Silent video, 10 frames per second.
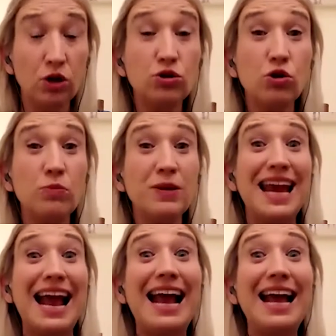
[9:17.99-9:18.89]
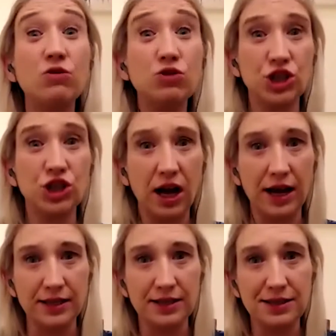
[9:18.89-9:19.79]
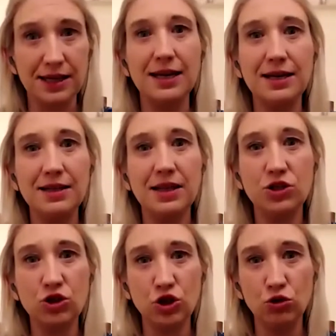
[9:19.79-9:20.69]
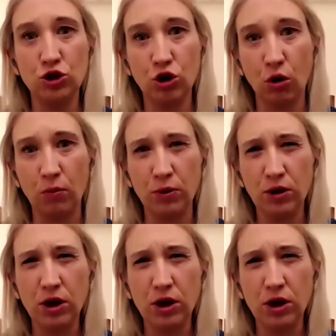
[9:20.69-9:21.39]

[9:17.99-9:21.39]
who's going to be energized in this new job,